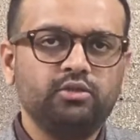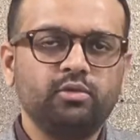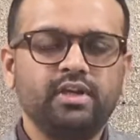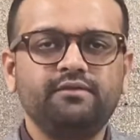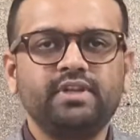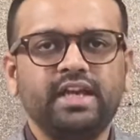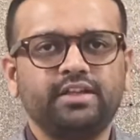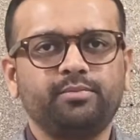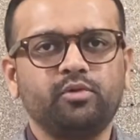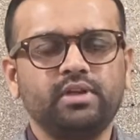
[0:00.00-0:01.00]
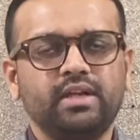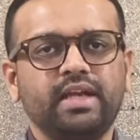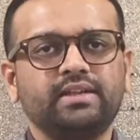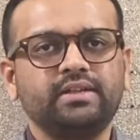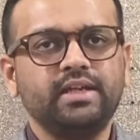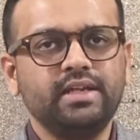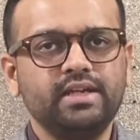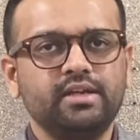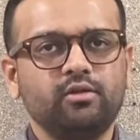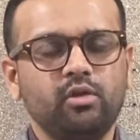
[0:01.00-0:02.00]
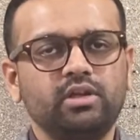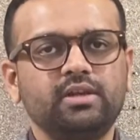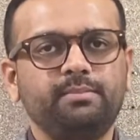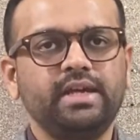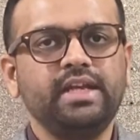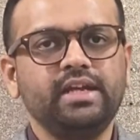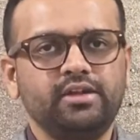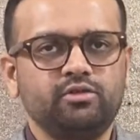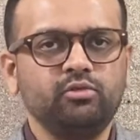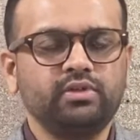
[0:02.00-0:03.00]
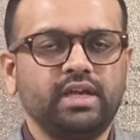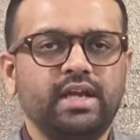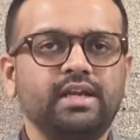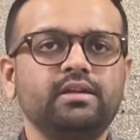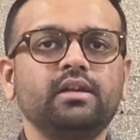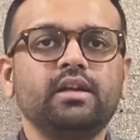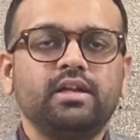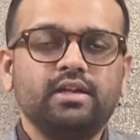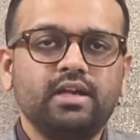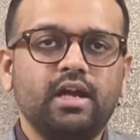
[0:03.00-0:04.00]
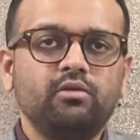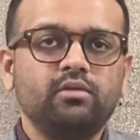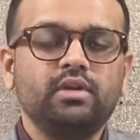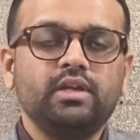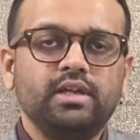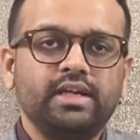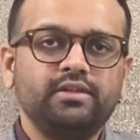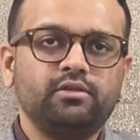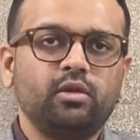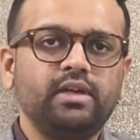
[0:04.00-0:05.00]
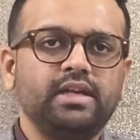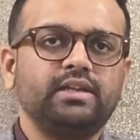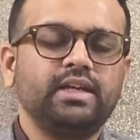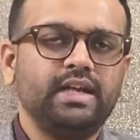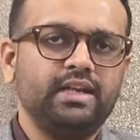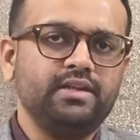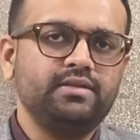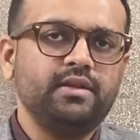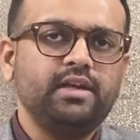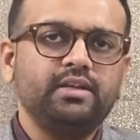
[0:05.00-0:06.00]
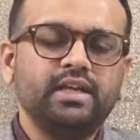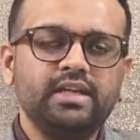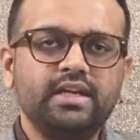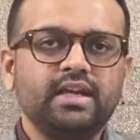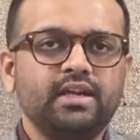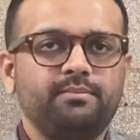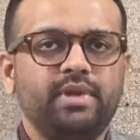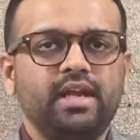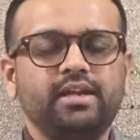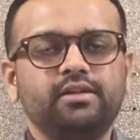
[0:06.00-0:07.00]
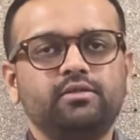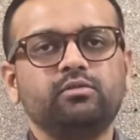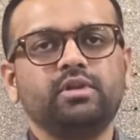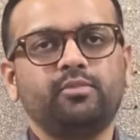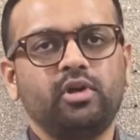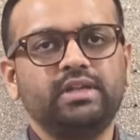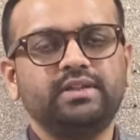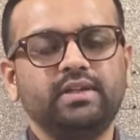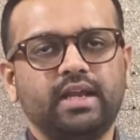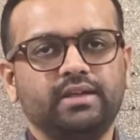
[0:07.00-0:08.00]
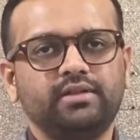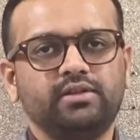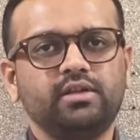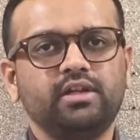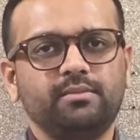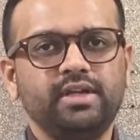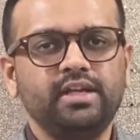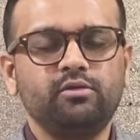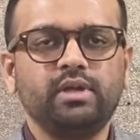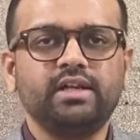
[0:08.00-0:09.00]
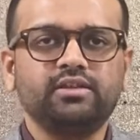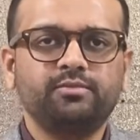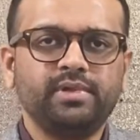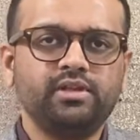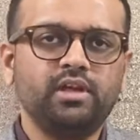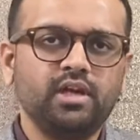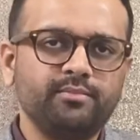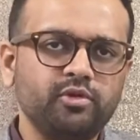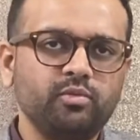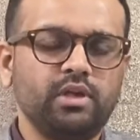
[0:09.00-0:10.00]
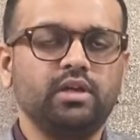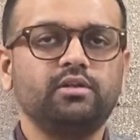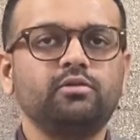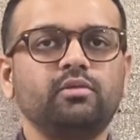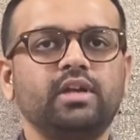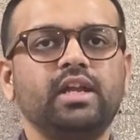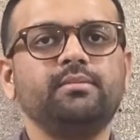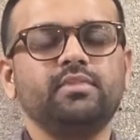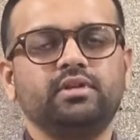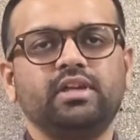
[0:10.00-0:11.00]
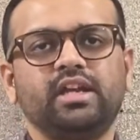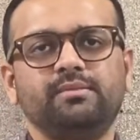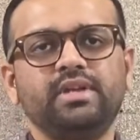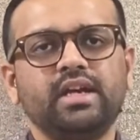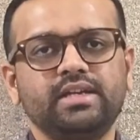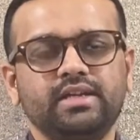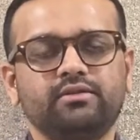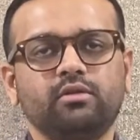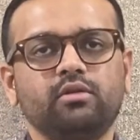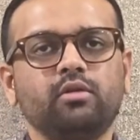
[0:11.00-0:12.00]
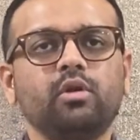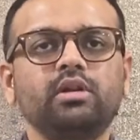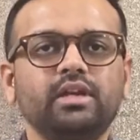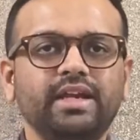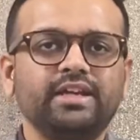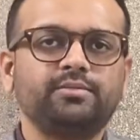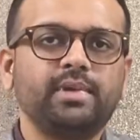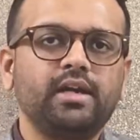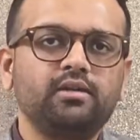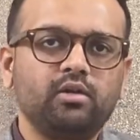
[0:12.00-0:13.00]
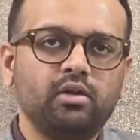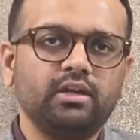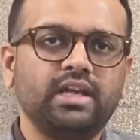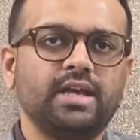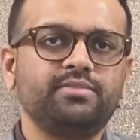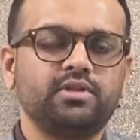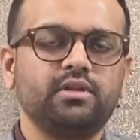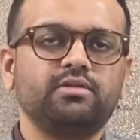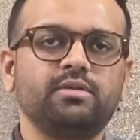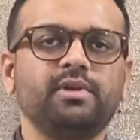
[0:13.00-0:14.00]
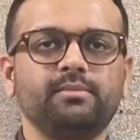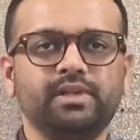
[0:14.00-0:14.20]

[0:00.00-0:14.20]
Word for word: So if the exporter has cleared all the pending issues and now it is not in the DEL list, then he can apply to the Policy Relaxation Committee to get a special approval to claim the MEIS on all the expired or lapsed shipping